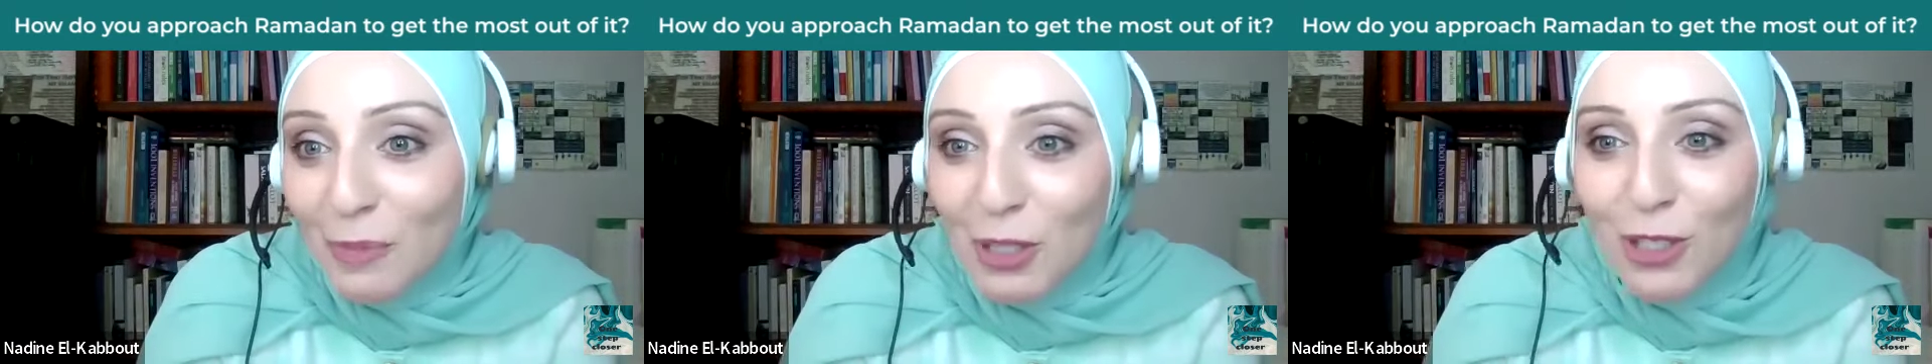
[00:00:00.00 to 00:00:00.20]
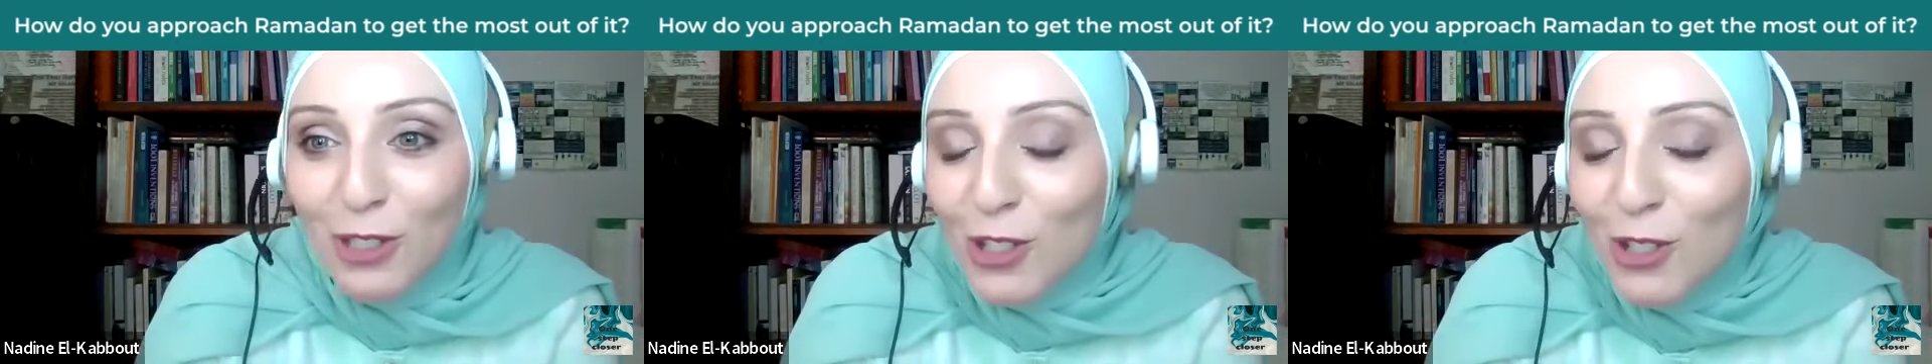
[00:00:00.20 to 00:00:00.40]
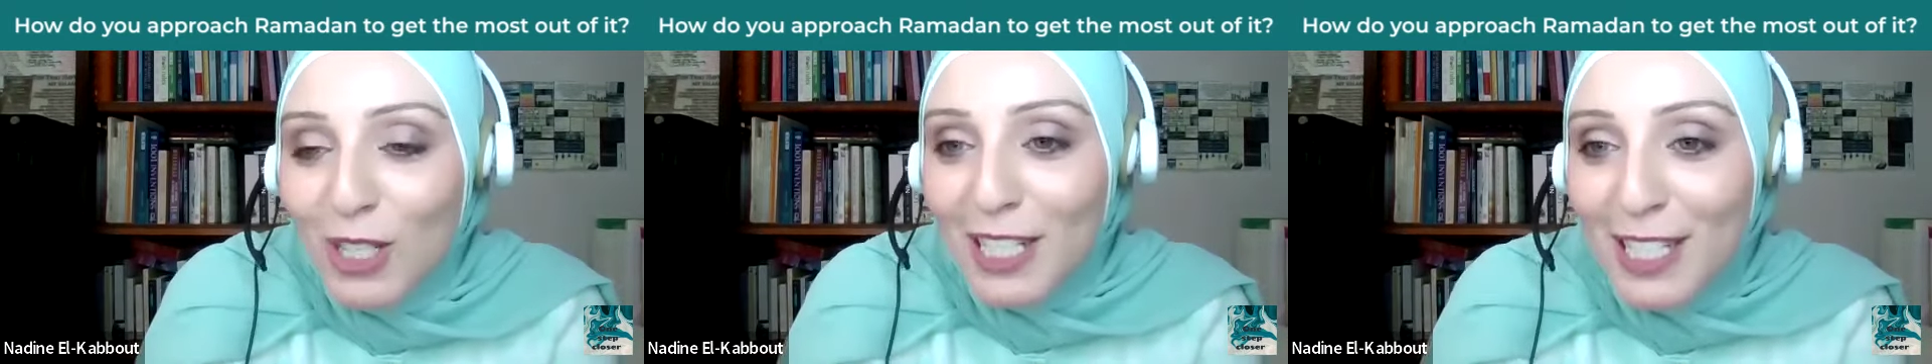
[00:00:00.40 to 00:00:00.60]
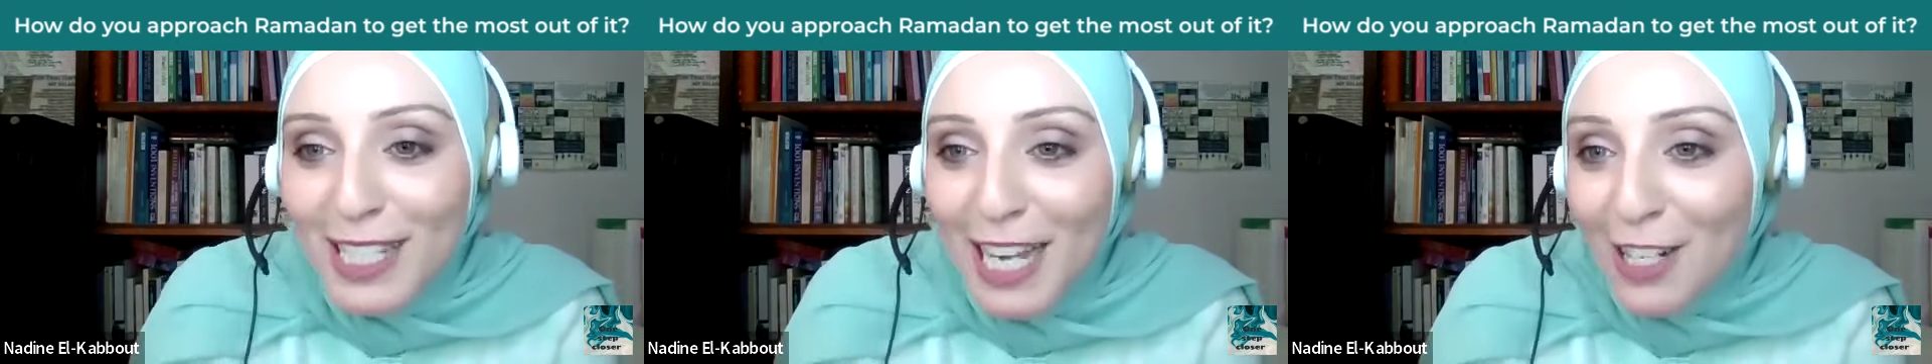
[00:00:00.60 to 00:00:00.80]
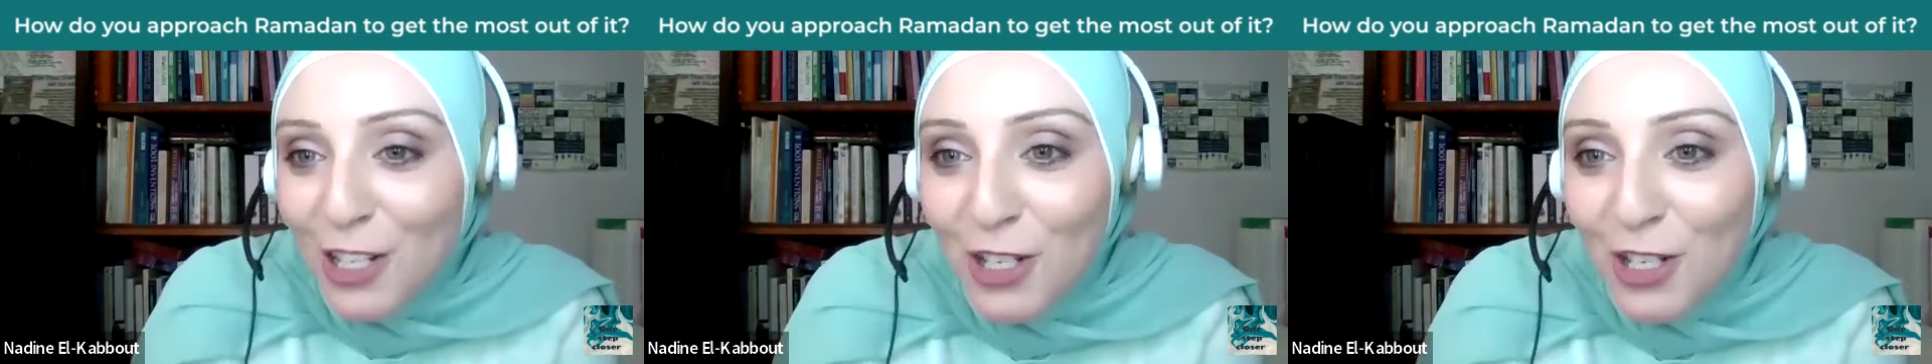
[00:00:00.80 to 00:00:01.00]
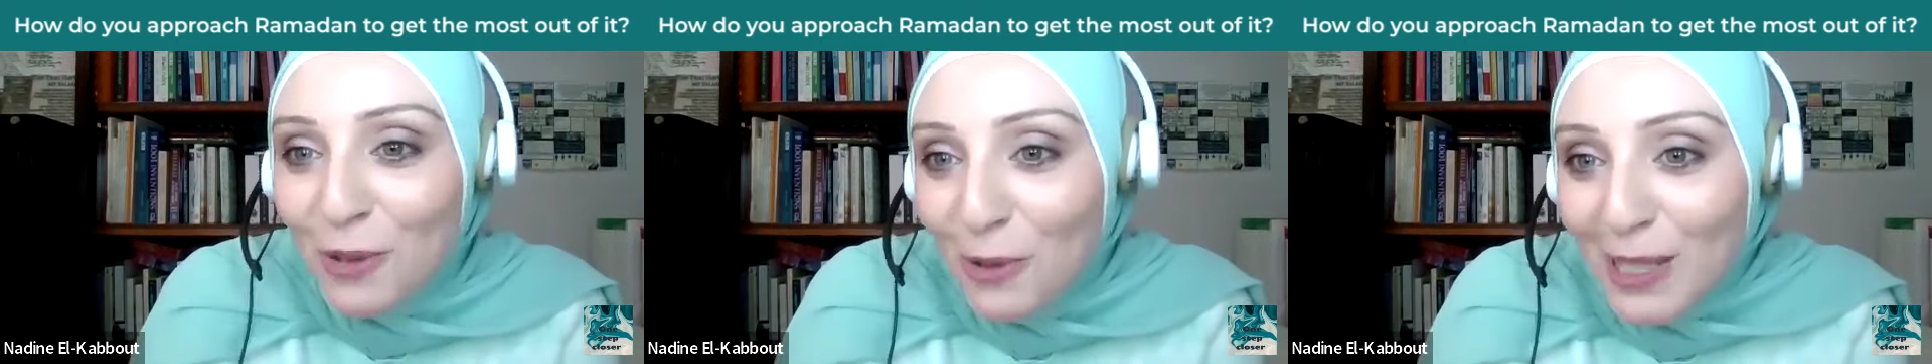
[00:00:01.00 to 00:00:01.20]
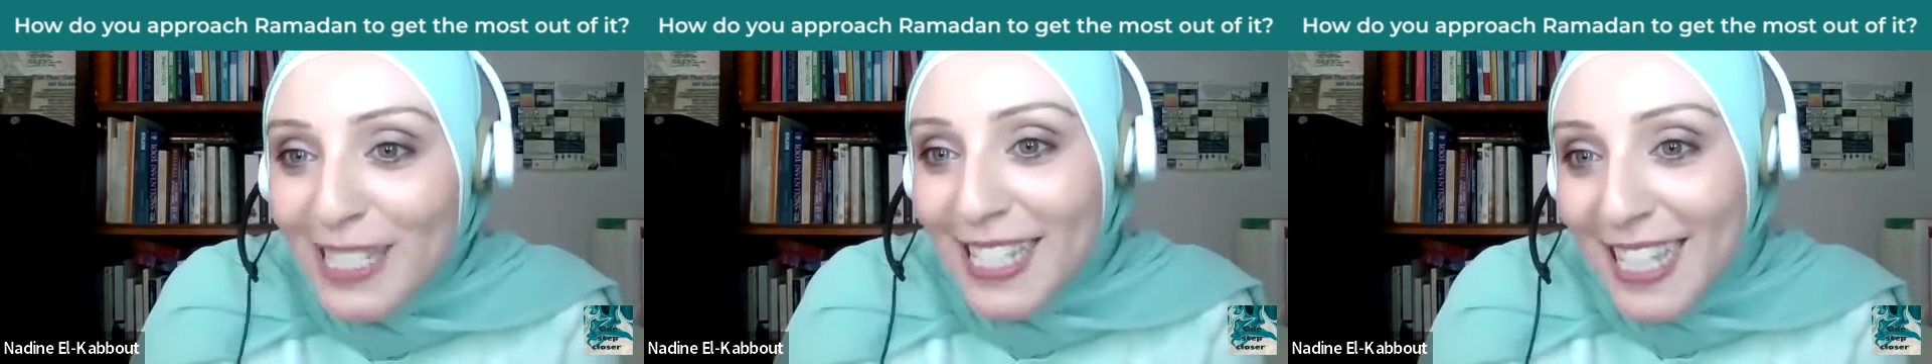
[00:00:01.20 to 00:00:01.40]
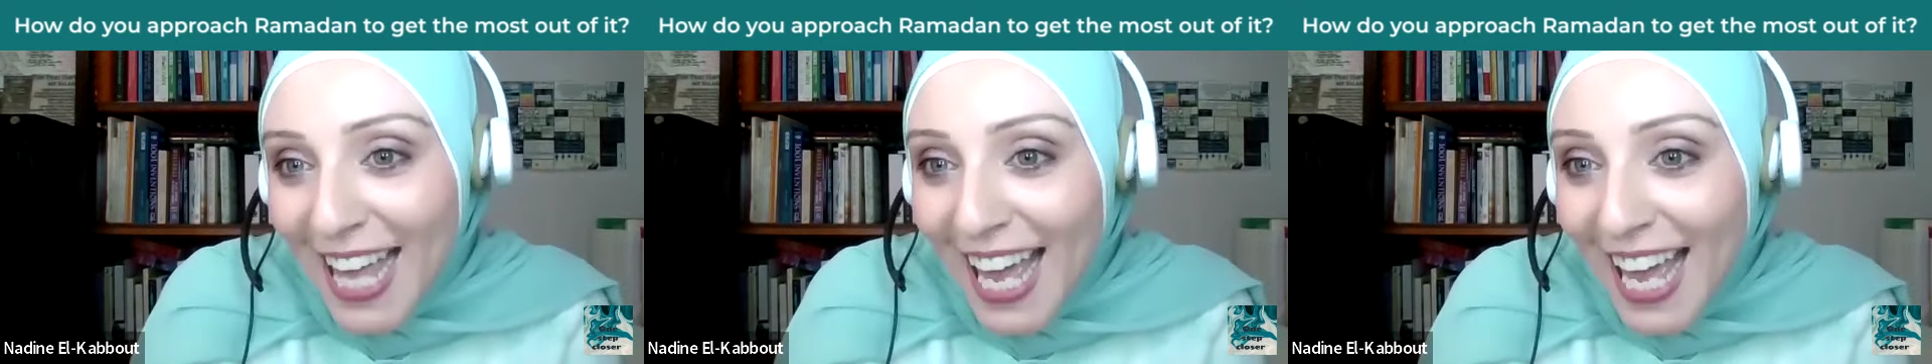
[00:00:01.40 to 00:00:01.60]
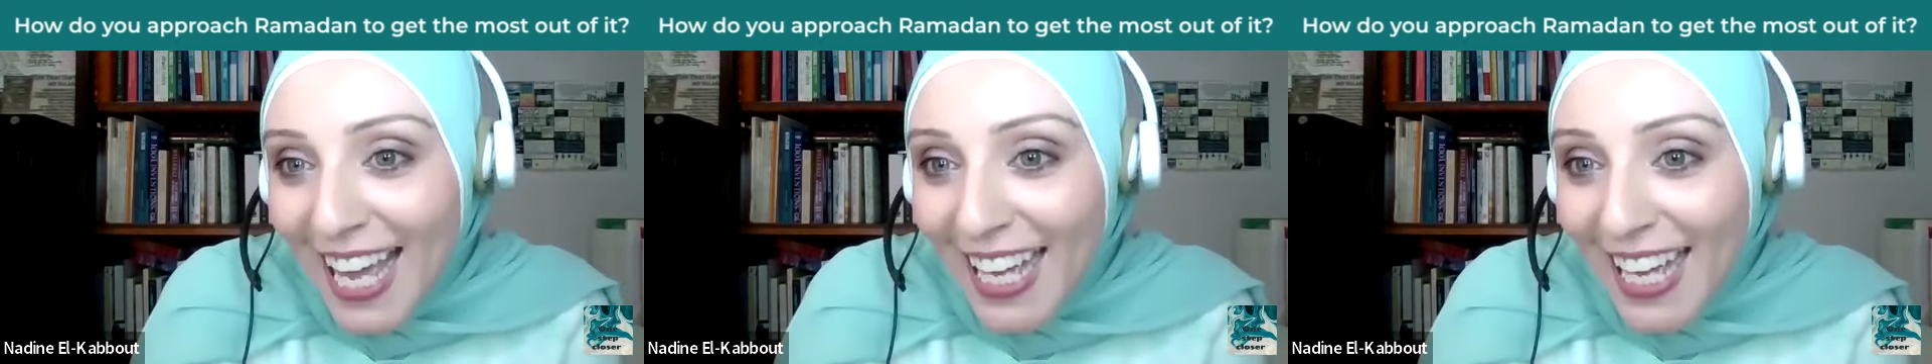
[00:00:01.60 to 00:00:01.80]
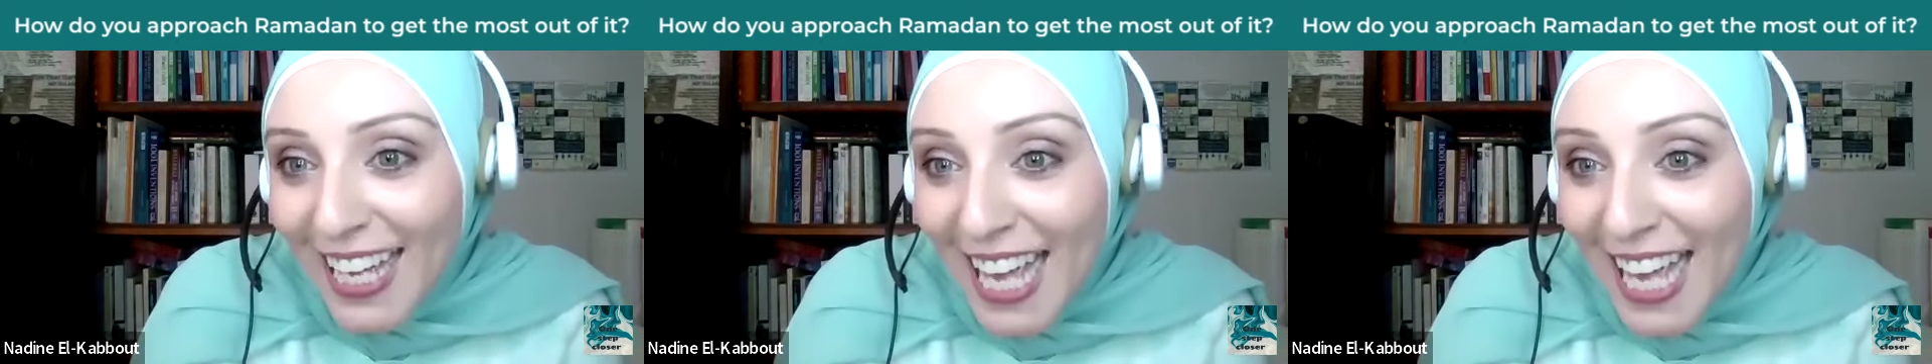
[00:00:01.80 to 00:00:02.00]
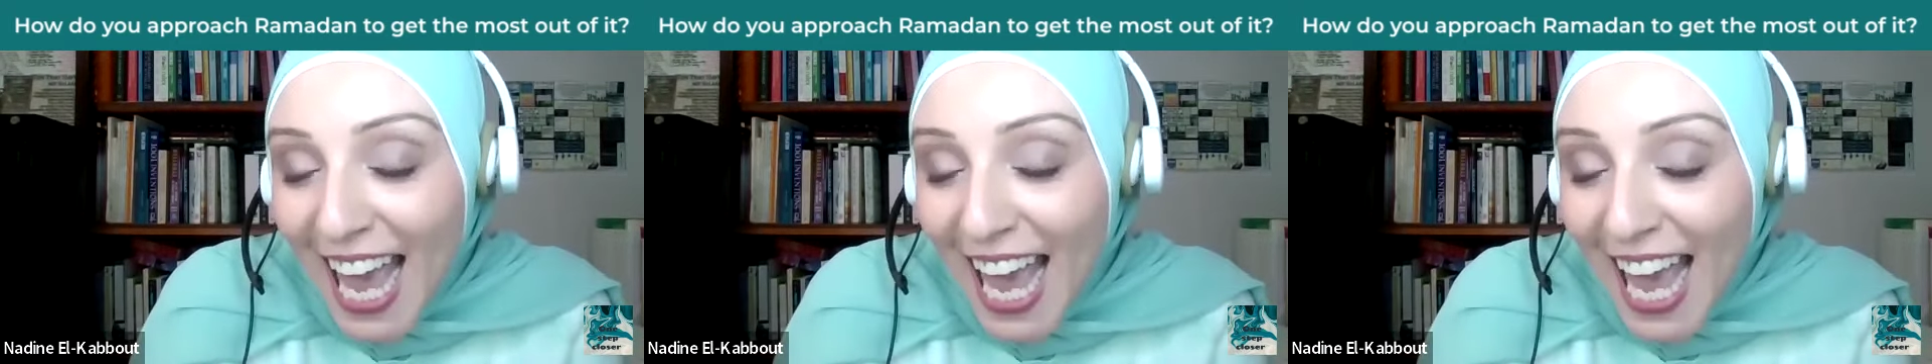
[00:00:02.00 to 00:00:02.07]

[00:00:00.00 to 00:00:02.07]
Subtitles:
because your intention was there.